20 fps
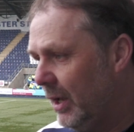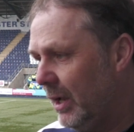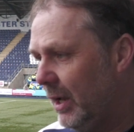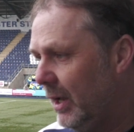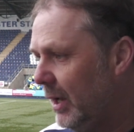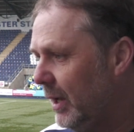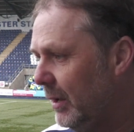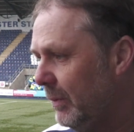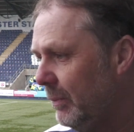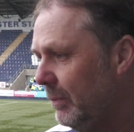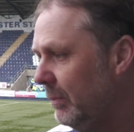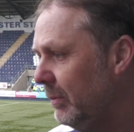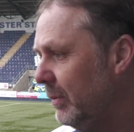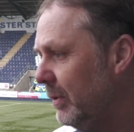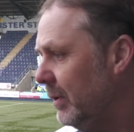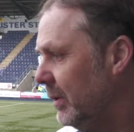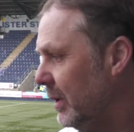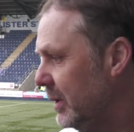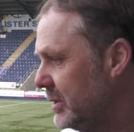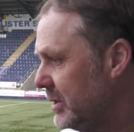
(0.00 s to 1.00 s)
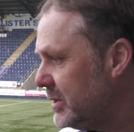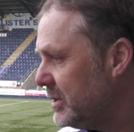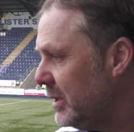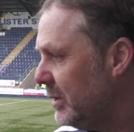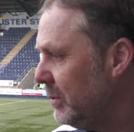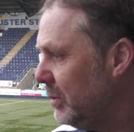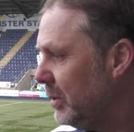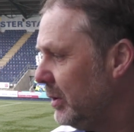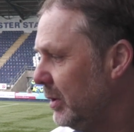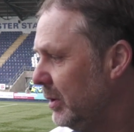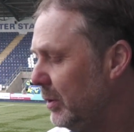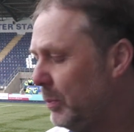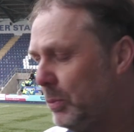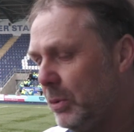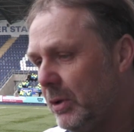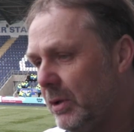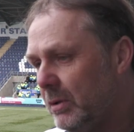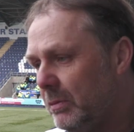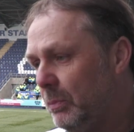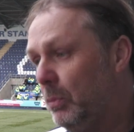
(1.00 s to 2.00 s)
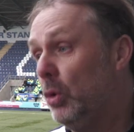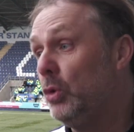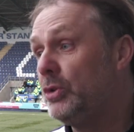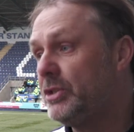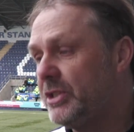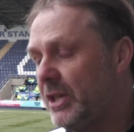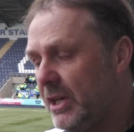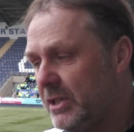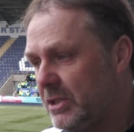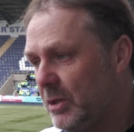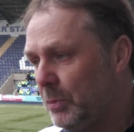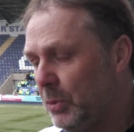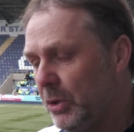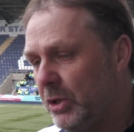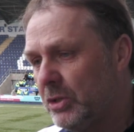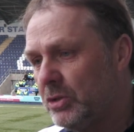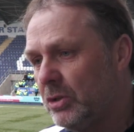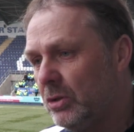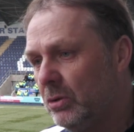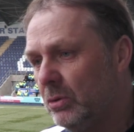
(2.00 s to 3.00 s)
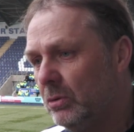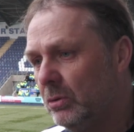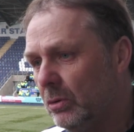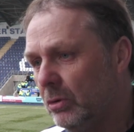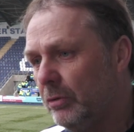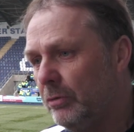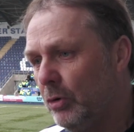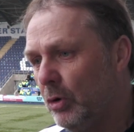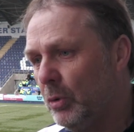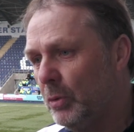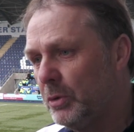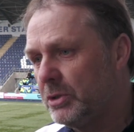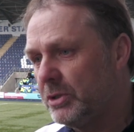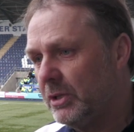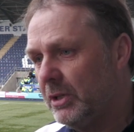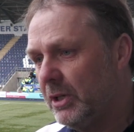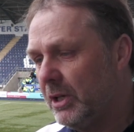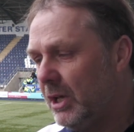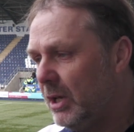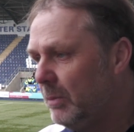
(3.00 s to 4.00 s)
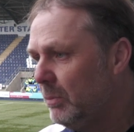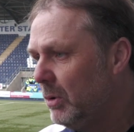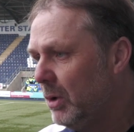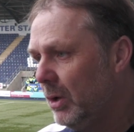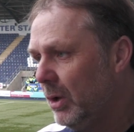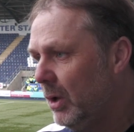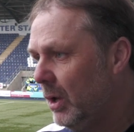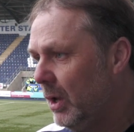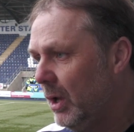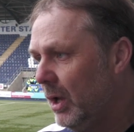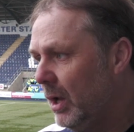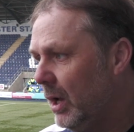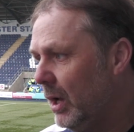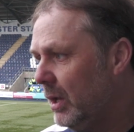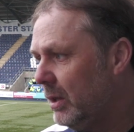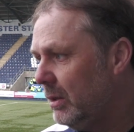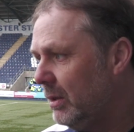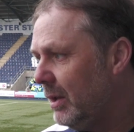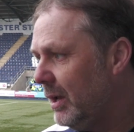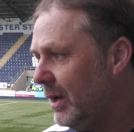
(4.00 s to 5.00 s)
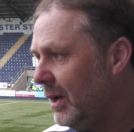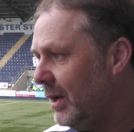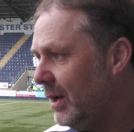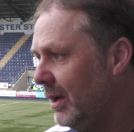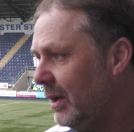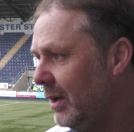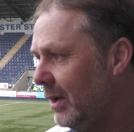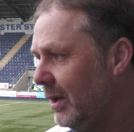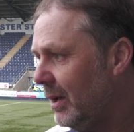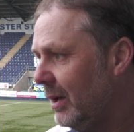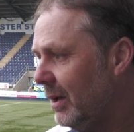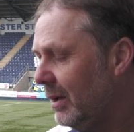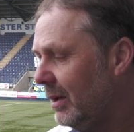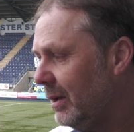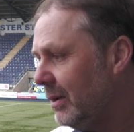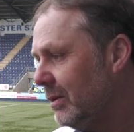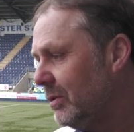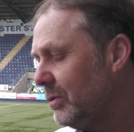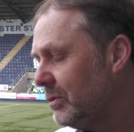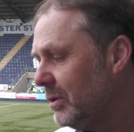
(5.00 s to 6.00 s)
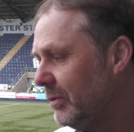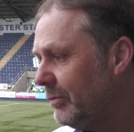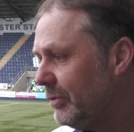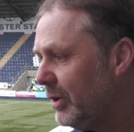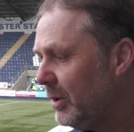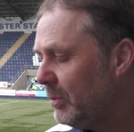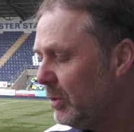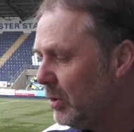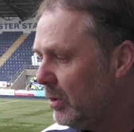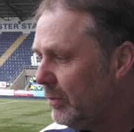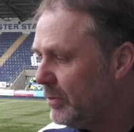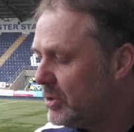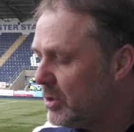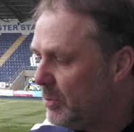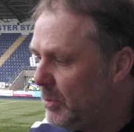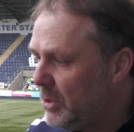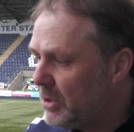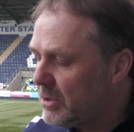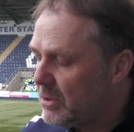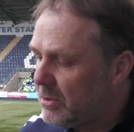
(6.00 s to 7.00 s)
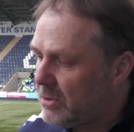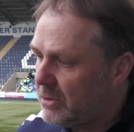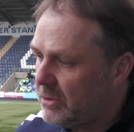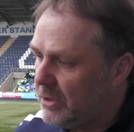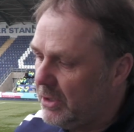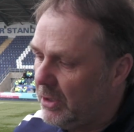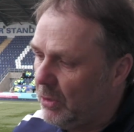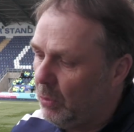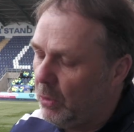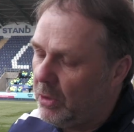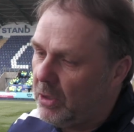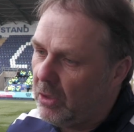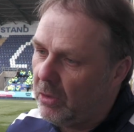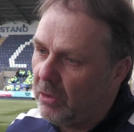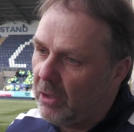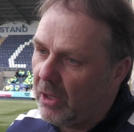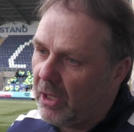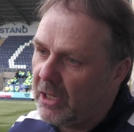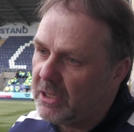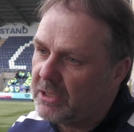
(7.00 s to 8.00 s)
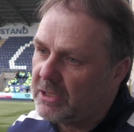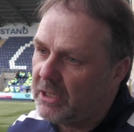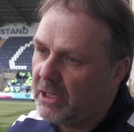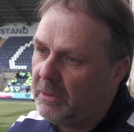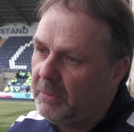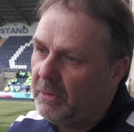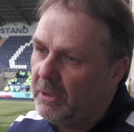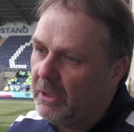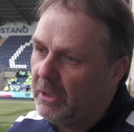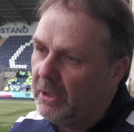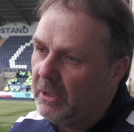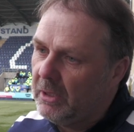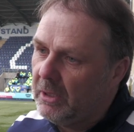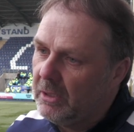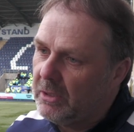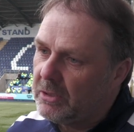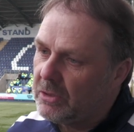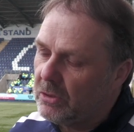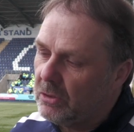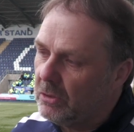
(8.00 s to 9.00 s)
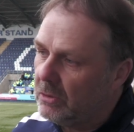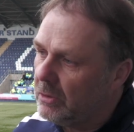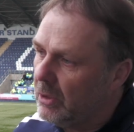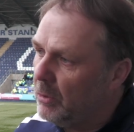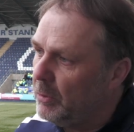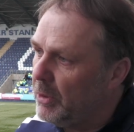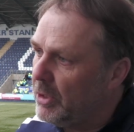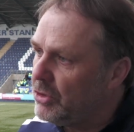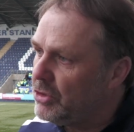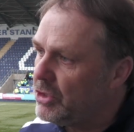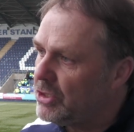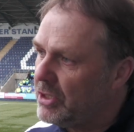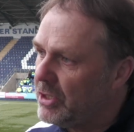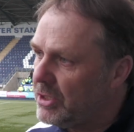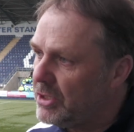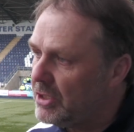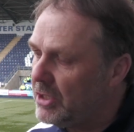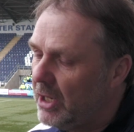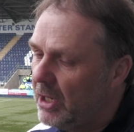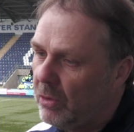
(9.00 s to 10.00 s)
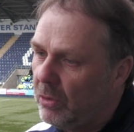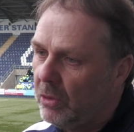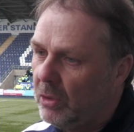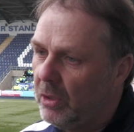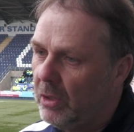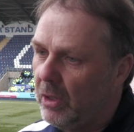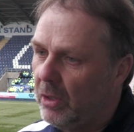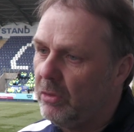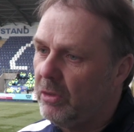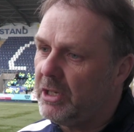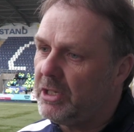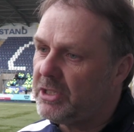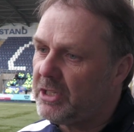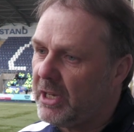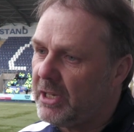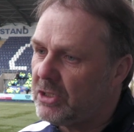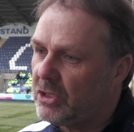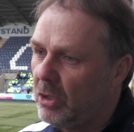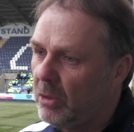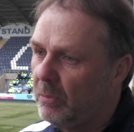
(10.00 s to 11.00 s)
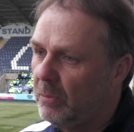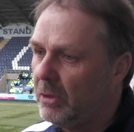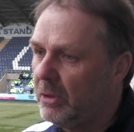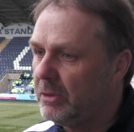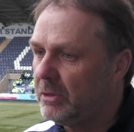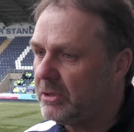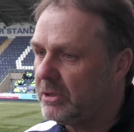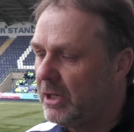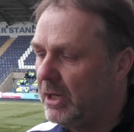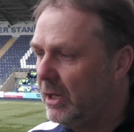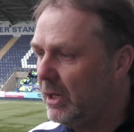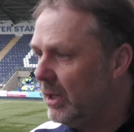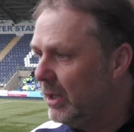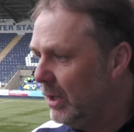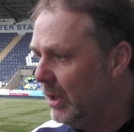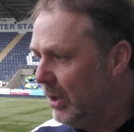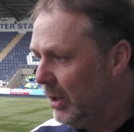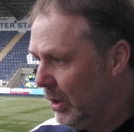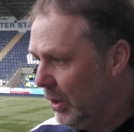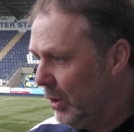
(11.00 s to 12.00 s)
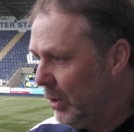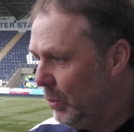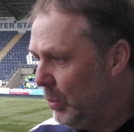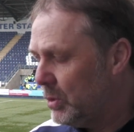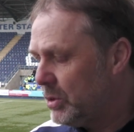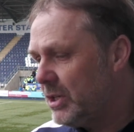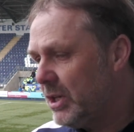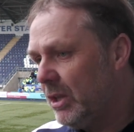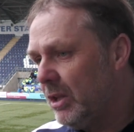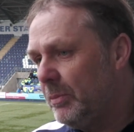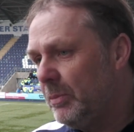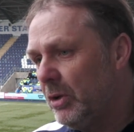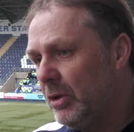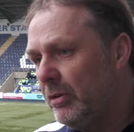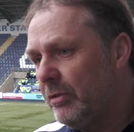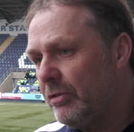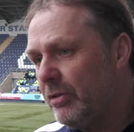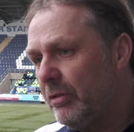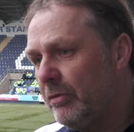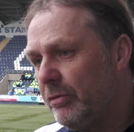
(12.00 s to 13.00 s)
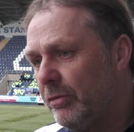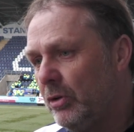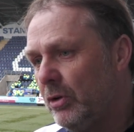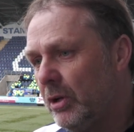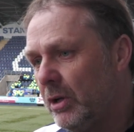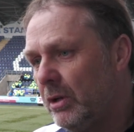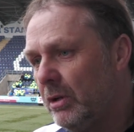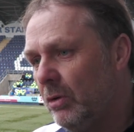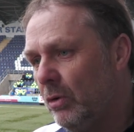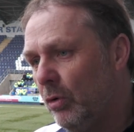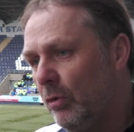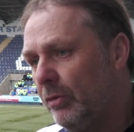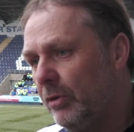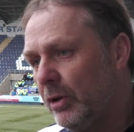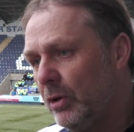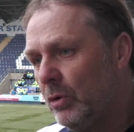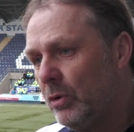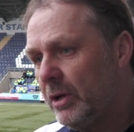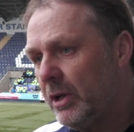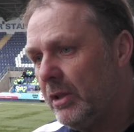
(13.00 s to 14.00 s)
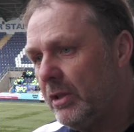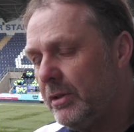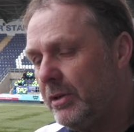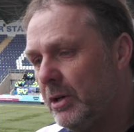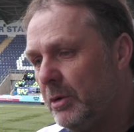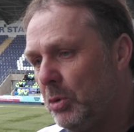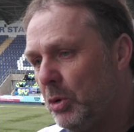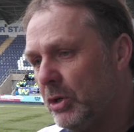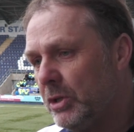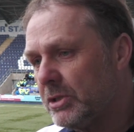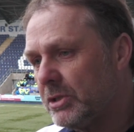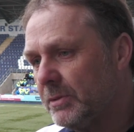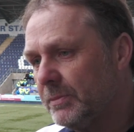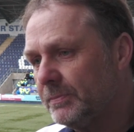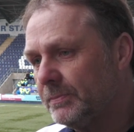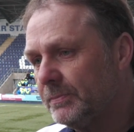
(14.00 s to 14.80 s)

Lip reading: As I say, both sets of players all look forward to the game. And, you know, Dunfermline obviously beat us here 1-0 the last time. So it'll be interesting to see how they set up. But we'll certainly be on the front foot and hopefully go and get the 3 points.